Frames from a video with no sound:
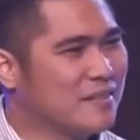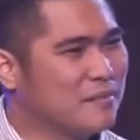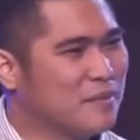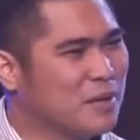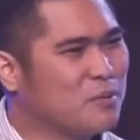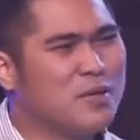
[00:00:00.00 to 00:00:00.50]

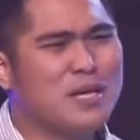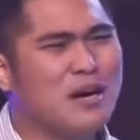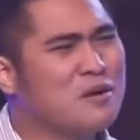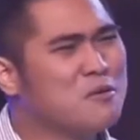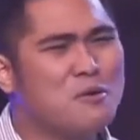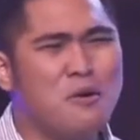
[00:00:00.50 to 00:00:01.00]
but we
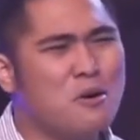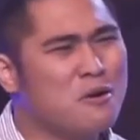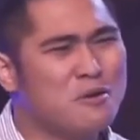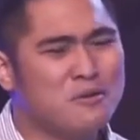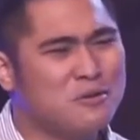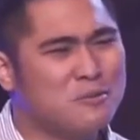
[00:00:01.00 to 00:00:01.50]
are
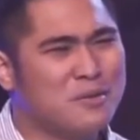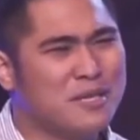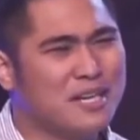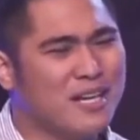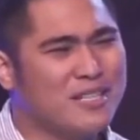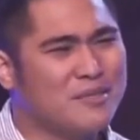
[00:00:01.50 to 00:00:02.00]
called to be
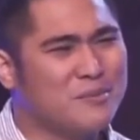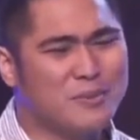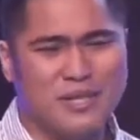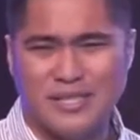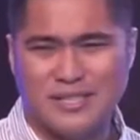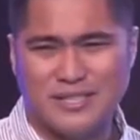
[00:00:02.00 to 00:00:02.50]
God's
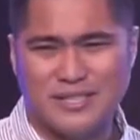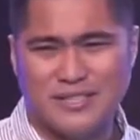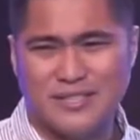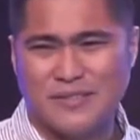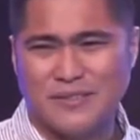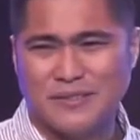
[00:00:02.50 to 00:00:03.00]
priests,
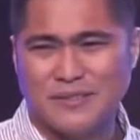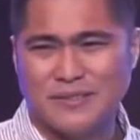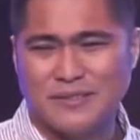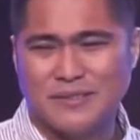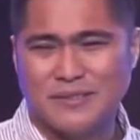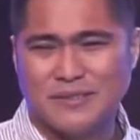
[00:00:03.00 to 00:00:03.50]

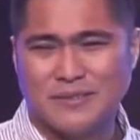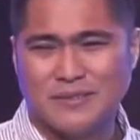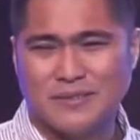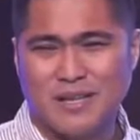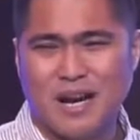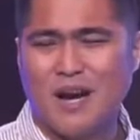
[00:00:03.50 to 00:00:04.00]

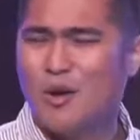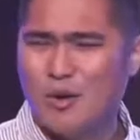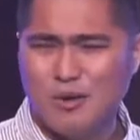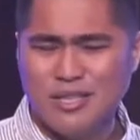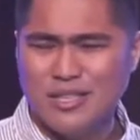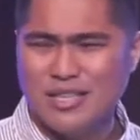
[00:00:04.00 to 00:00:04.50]
a
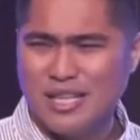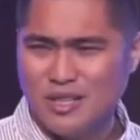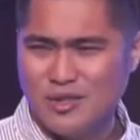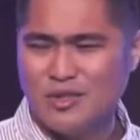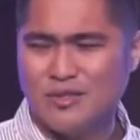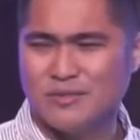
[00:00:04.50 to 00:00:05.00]
holy
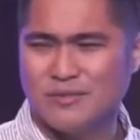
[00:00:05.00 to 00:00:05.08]
nation.